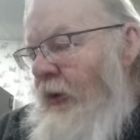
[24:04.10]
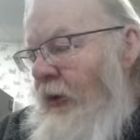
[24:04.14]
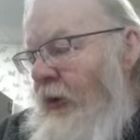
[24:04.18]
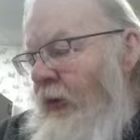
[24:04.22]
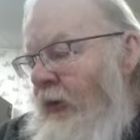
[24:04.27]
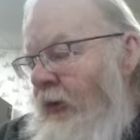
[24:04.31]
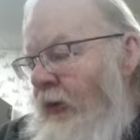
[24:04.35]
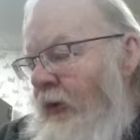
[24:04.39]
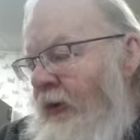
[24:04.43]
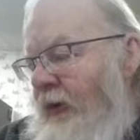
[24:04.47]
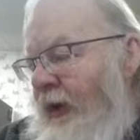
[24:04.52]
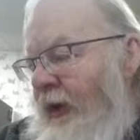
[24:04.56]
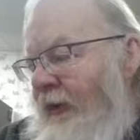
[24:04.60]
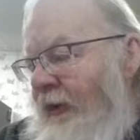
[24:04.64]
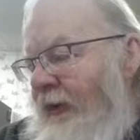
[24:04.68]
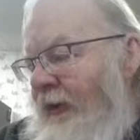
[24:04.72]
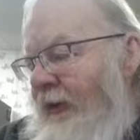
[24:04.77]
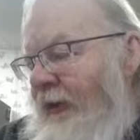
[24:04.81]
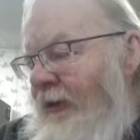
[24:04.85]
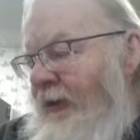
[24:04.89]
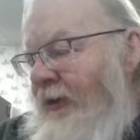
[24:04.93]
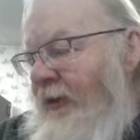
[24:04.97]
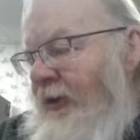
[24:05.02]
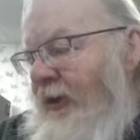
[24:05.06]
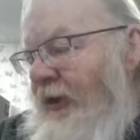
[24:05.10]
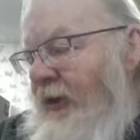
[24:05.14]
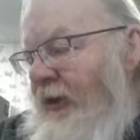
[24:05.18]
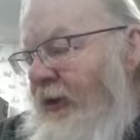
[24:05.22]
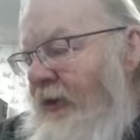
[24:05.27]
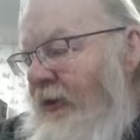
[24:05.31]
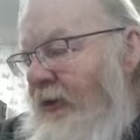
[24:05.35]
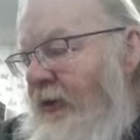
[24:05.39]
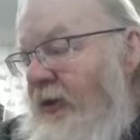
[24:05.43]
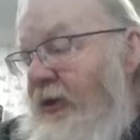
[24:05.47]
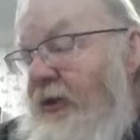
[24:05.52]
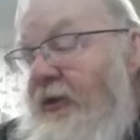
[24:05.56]

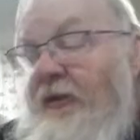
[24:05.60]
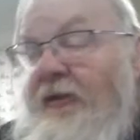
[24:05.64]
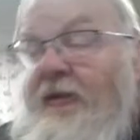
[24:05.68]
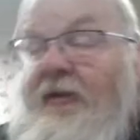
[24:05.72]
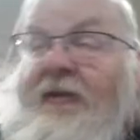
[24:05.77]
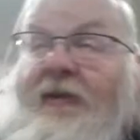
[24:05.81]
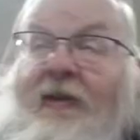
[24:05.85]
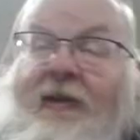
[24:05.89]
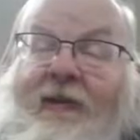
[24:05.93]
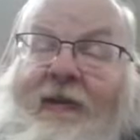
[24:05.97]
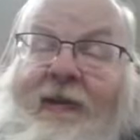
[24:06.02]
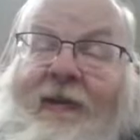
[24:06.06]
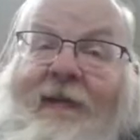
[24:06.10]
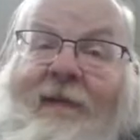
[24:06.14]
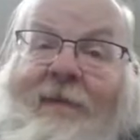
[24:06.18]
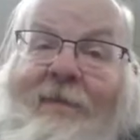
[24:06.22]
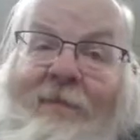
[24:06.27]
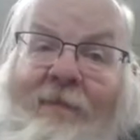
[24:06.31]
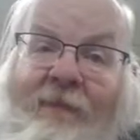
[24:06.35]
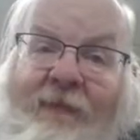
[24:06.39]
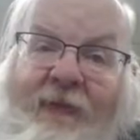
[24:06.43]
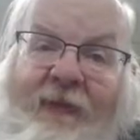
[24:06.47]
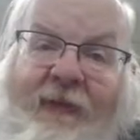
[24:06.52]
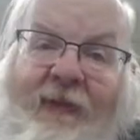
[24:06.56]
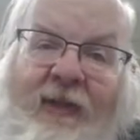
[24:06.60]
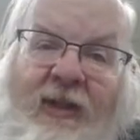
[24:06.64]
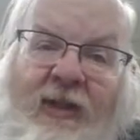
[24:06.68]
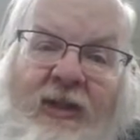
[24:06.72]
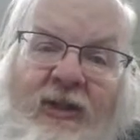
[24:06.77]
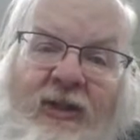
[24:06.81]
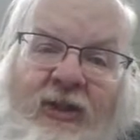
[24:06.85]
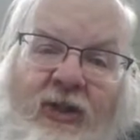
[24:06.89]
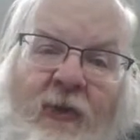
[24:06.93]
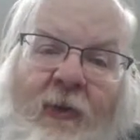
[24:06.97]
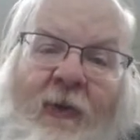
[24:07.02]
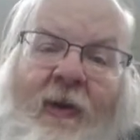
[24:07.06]
R96, because you
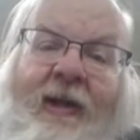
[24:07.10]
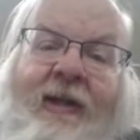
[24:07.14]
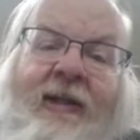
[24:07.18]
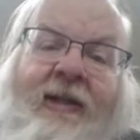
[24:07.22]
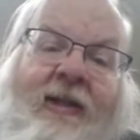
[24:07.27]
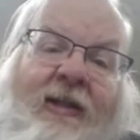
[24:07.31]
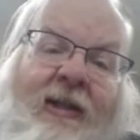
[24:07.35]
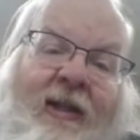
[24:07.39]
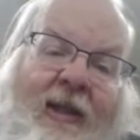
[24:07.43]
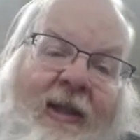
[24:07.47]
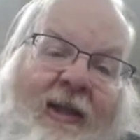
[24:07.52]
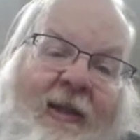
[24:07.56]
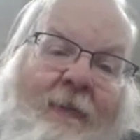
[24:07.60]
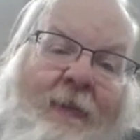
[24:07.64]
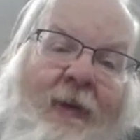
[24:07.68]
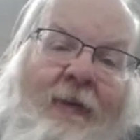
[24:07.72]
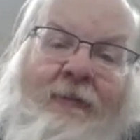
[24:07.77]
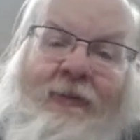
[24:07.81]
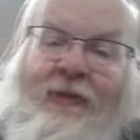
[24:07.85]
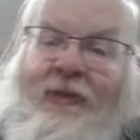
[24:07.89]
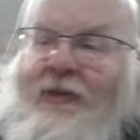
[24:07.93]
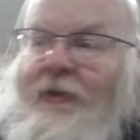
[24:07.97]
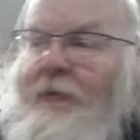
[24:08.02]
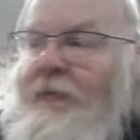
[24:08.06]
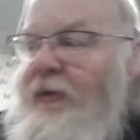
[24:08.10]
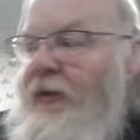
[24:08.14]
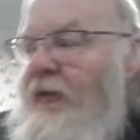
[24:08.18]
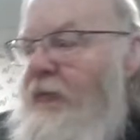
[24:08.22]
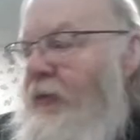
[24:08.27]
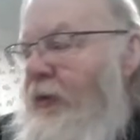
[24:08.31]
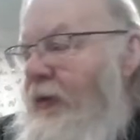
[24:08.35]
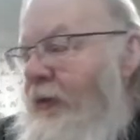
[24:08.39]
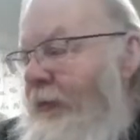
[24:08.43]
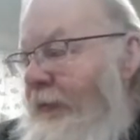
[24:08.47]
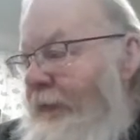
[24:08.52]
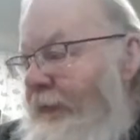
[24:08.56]
join, you get a membership
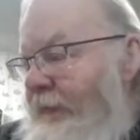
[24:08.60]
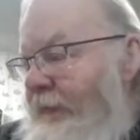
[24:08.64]
number.